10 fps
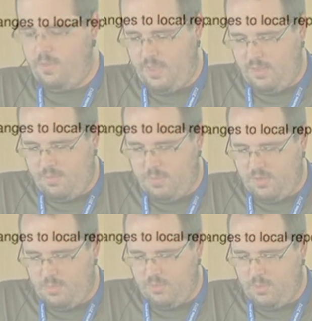That's
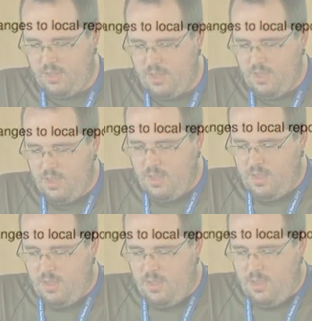possible as well.
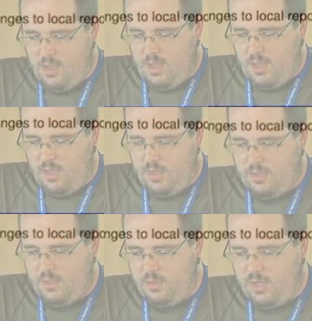And
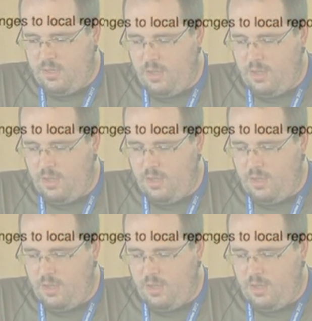you can